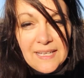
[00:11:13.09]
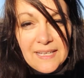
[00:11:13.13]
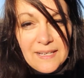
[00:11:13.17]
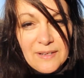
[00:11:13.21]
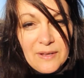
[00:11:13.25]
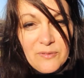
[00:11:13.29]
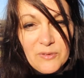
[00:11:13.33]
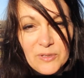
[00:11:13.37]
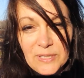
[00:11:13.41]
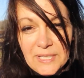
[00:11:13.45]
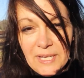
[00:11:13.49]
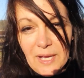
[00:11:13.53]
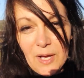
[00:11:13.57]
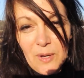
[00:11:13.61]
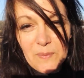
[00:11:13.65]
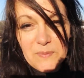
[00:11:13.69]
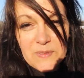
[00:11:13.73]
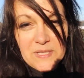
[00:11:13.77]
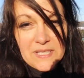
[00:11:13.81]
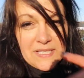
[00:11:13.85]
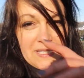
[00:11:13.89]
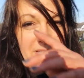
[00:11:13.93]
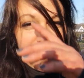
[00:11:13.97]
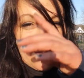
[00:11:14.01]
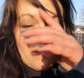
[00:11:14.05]
It really
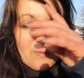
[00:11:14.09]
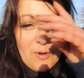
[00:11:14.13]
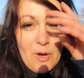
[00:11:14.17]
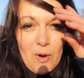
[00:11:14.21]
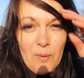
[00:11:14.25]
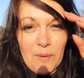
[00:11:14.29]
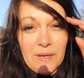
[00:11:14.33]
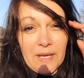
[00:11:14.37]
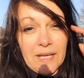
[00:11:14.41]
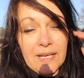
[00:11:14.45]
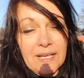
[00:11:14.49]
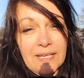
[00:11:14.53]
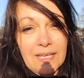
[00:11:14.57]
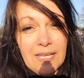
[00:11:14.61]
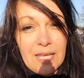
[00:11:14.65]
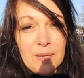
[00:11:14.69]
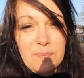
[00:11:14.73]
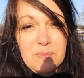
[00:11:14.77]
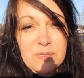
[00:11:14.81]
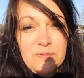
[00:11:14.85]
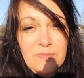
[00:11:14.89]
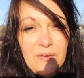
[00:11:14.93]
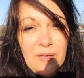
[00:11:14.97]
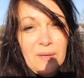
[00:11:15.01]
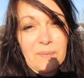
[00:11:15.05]
helps us keep going, and it
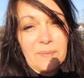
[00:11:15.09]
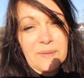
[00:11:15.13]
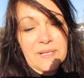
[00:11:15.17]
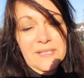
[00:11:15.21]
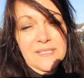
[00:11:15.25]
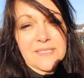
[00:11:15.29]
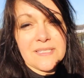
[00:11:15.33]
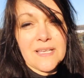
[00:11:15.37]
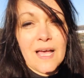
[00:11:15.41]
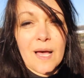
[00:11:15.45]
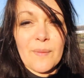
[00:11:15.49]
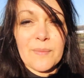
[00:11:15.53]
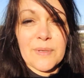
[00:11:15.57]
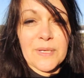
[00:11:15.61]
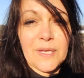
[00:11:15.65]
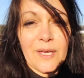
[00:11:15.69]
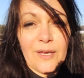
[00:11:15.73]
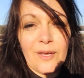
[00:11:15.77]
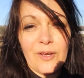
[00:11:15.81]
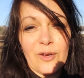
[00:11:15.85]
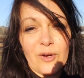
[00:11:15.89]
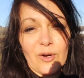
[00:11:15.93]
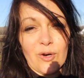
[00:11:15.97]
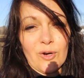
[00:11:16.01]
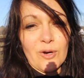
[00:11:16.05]
keeps families coming
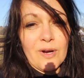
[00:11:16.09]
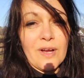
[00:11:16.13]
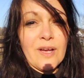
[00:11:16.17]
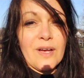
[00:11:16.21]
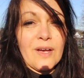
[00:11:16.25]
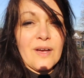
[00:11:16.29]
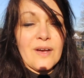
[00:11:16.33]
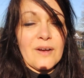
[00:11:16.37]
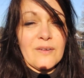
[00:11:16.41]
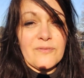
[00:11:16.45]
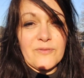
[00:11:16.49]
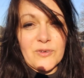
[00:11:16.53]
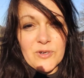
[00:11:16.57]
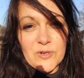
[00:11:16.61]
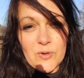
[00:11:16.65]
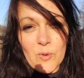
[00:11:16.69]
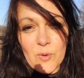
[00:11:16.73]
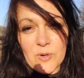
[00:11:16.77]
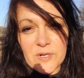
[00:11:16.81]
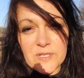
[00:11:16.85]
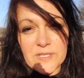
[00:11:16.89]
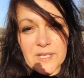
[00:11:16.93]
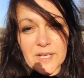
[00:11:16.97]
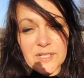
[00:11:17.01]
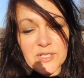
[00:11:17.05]
here for
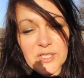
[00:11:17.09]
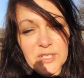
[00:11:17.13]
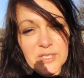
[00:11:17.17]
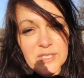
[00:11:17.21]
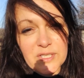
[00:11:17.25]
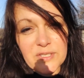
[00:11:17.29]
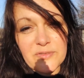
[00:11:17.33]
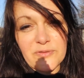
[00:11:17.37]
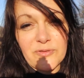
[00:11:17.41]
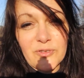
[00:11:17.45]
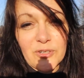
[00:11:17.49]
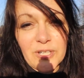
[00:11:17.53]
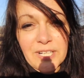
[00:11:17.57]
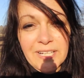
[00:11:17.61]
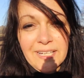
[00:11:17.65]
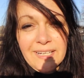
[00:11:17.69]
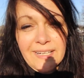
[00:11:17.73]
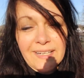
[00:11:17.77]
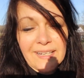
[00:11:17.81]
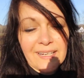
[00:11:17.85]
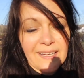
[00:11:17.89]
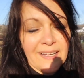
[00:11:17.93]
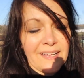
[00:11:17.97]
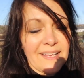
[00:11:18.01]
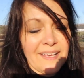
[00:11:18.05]
horse sessions
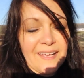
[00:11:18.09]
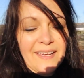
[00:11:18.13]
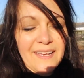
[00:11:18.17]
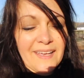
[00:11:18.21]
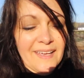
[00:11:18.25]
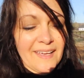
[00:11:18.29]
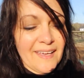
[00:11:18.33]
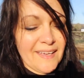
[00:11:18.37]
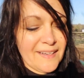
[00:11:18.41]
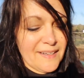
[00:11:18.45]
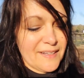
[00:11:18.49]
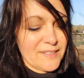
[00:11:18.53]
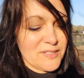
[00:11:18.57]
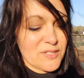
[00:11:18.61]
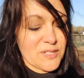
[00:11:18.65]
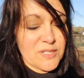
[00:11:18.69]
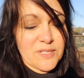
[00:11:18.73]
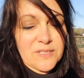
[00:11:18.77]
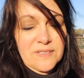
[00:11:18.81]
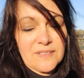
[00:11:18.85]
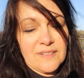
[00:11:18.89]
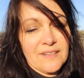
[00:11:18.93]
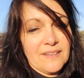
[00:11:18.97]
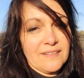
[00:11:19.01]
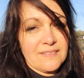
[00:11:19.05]
free, and
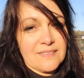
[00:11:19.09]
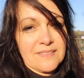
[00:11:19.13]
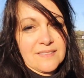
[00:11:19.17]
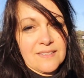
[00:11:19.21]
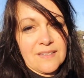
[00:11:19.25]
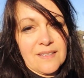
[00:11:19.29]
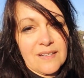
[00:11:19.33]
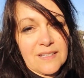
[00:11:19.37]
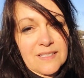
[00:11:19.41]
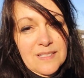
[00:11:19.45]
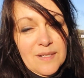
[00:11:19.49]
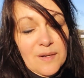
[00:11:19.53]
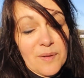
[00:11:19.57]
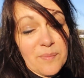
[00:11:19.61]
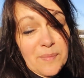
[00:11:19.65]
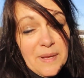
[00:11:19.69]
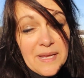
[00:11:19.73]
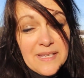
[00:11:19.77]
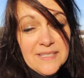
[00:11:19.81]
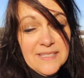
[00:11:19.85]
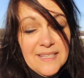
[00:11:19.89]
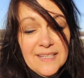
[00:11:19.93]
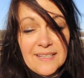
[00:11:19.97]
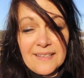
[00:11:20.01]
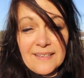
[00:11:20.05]
it's an
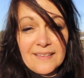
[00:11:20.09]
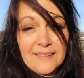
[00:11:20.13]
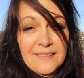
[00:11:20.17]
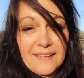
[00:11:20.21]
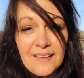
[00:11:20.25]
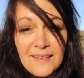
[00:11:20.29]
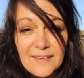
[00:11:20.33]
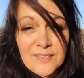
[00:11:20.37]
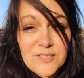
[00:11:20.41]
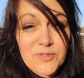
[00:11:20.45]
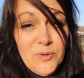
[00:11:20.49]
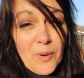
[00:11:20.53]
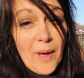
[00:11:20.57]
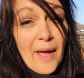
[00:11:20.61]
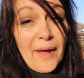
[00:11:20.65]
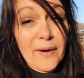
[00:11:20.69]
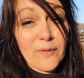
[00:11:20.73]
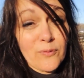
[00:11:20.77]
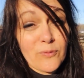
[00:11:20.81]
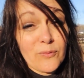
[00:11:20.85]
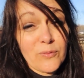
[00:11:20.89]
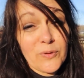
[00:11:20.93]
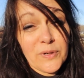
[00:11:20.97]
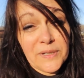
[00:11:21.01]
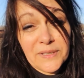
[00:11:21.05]
amazing thing. So I
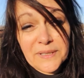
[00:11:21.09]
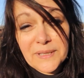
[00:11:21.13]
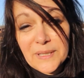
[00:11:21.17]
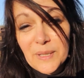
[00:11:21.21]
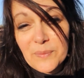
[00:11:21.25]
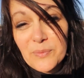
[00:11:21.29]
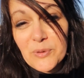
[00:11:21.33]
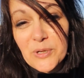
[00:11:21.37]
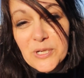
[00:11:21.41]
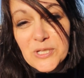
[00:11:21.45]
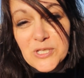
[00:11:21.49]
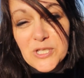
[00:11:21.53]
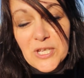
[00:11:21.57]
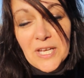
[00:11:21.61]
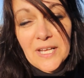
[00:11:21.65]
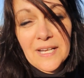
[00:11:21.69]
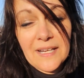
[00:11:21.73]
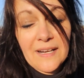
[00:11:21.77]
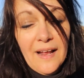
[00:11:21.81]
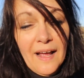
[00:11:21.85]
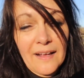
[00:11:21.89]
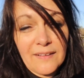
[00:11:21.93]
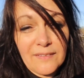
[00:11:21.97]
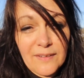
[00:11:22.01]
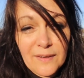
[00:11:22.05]
really appreciate
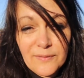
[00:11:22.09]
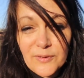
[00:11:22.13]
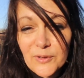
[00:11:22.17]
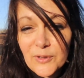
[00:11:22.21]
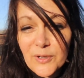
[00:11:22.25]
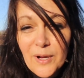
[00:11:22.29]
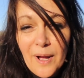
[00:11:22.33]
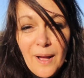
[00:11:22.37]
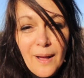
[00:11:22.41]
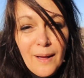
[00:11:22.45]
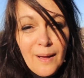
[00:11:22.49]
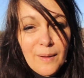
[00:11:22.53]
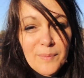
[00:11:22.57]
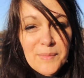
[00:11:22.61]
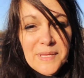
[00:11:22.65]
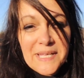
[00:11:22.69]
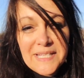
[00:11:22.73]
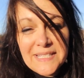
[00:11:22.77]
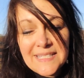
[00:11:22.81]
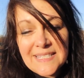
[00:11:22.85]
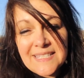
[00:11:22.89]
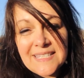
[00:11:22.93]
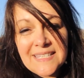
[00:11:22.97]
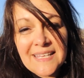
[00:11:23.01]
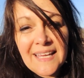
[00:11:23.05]
it. I love your
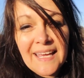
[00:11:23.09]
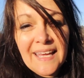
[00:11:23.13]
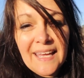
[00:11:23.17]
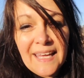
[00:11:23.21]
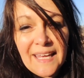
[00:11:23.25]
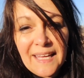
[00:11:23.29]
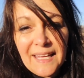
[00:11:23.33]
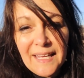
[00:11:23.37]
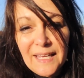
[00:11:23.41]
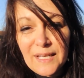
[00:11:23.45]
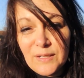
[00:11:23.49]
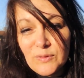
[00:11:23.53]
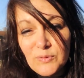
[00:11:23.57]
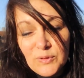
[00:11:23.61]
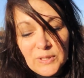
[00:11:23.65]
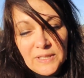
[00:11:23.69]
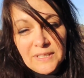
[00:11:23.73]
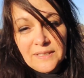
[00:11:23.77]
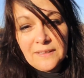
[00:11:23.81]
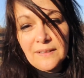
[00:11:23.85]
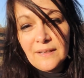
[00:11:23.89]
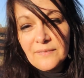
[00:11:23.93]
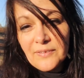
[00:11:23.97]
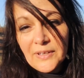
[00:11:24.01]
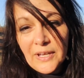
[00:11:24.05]
comments and
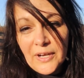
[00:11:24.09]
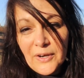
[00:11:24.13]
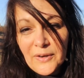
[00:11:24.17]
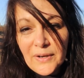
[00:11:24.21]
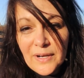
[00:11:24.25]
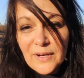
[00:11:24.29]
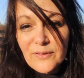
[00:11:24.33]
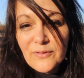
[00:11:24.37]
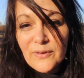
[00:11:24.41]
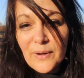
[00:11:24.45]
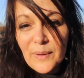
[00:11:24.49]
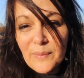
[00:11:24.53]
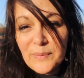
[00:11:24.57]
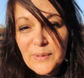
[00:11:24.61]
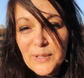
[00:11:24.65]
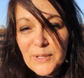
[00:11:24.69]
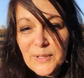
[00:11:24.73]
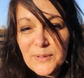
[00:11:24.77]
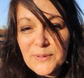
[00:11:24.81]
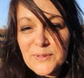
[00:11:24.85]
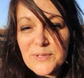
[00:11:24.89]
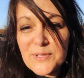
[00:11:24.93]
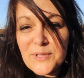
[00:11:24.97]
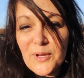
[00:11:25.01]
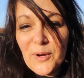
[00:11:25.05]
really love hearing from
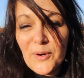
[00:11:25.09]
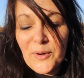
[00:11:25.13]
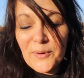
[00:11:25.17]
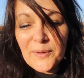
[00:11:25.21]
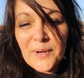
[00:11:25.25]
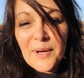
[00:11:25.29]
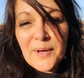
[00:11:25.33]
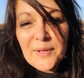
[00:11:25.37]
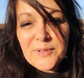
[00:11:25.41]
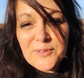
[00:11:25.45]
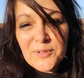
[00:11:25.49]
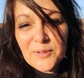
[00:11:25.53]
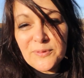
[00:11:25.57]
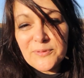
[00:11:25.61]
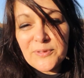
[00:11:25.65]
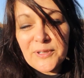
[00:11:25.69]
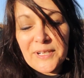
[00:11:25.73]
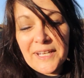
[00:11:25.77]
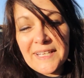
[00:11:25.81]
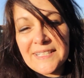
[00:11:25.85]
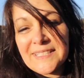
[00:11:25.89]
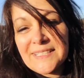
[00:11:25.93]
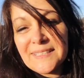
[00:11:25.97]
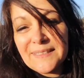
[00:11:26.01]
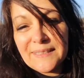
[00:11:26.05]
you. So don't
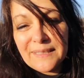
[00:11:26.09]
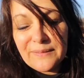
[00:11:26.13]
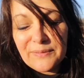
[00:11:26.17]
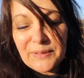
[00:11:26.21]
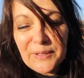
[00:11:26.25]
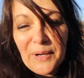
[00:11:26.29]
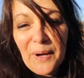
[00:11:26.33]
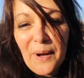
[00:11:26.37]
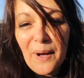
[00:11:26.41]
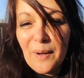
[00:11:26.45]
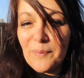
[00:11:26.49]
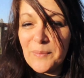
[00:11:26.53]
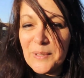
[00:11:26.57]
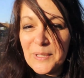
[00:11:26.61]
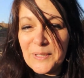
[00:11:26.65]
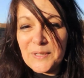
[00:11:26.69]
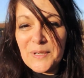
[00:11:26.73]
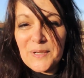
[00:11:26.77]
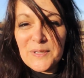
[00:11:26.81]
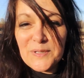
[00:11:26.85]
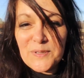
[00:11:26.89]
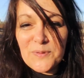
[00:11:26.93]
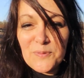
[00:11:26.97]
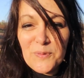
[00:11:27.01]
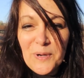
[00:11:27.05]
forget to leave a comment
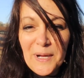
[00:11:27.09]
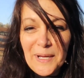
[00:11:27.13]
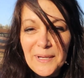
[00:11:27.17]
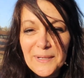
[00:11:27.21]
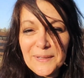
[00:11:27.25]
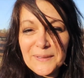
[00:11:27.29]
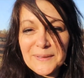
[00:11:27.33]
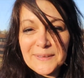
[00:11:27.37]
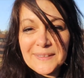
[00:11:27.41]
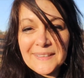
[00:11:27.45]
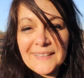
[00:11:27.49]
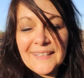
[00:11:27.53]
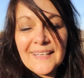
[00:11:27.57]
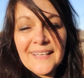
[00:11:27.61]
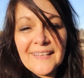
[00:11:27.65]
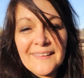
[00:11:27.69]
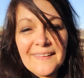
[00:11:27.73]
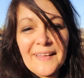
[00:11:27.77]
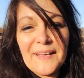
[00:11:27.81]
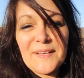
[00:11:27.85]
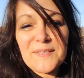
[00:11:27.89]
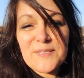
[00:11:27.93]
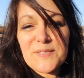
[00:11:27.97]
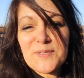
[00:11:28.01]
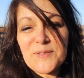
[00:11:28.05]
as well.
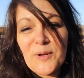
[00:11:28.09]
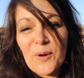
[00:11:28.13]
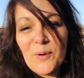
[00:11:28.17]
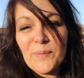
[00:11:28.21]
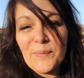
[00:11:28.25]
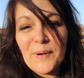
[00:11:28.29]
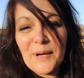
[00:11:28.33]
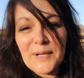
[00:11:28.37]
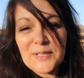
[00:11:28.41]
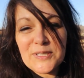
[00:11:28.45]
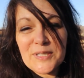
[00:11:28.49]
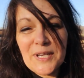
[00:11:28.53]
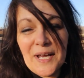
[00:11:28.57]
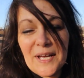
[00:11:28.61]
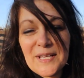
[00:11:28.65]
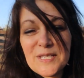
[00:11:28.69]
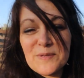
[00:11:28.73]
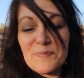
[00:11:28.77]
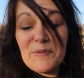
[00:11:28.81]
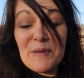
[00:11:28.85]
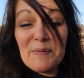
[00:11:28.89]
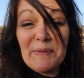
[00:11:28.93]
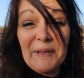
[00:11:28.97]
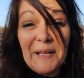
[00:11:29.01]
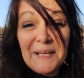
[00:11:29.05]
Thanks so much,
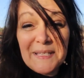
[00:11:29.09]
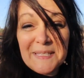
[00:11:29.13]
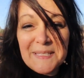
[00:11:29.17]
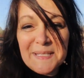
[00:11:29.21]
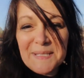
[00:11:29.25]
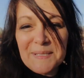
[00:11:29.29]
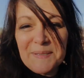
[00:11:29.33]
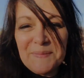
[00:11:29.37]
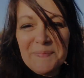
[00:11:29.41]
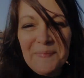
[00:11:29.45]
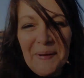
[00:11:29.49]
guys. Be blessed.